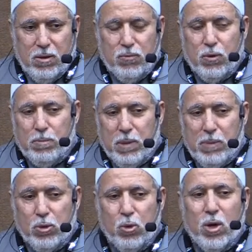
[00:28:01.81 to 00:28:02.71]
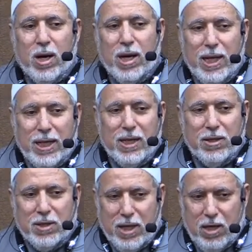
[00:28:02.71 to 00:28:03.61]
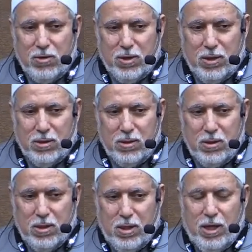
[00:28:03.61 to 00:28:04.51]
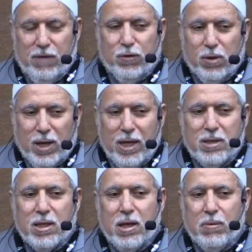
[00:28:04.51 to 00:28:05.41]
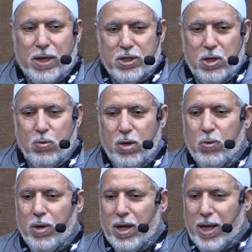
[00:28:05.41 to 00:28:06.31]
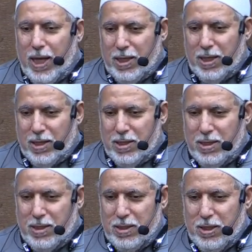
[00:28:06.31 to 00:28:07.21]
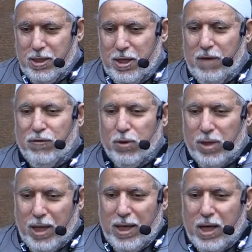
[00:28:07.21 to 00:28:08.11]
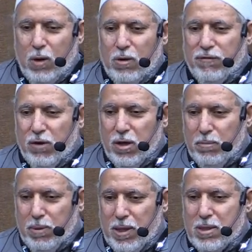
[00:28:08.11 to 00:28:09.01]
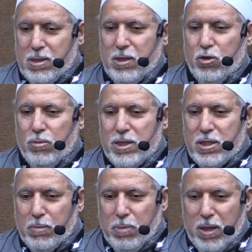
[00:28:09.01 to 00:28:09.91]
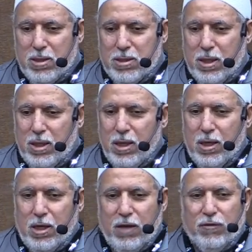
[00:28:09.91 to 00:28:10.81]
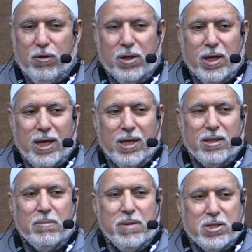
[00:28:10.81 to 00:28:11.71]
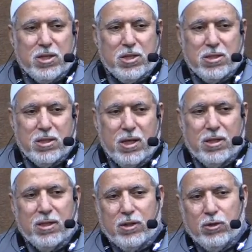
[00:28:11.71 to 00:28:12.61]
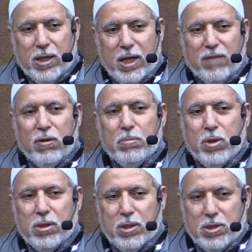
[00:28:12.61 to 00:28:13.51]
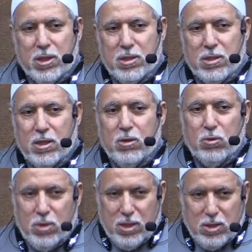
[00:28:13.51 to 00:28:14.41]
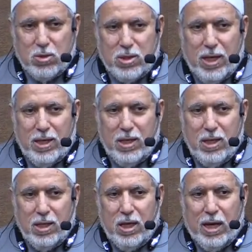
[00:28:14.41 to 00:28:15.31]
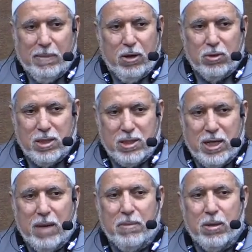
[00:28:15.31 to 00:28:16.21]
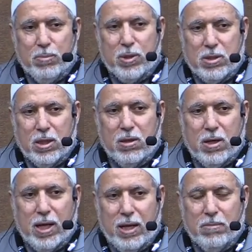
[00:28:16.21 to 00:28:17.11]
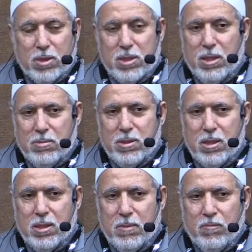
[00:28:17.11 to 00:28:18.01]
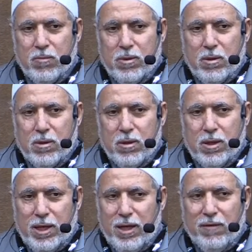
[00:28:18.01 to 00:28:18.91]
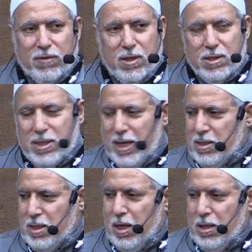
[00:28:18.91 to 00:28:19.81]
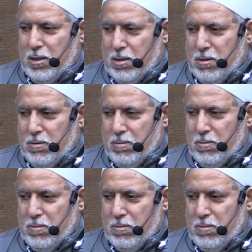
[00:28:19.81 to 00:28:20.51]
from people who are leading the country, if you like the direction where we are heading, if you like our foreign policy, domestic policy, if you like the messages that you get from politicians to this society about Islam in particular and Muslims, leave things as is.